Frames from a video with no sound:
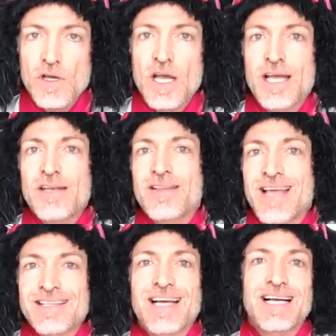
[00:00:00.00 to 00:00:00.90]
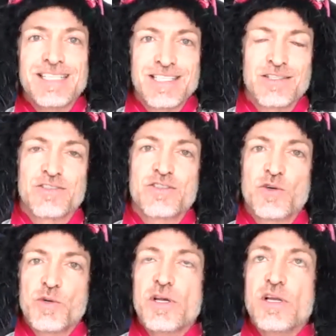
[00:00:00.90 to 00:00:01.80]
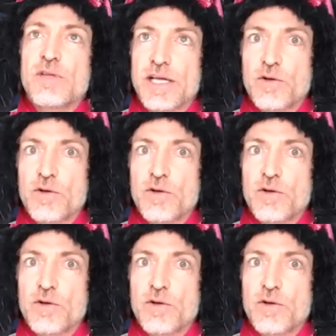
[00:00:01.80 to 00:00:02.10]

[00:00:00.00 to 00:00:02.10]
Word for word: and that's ideal. So you want to like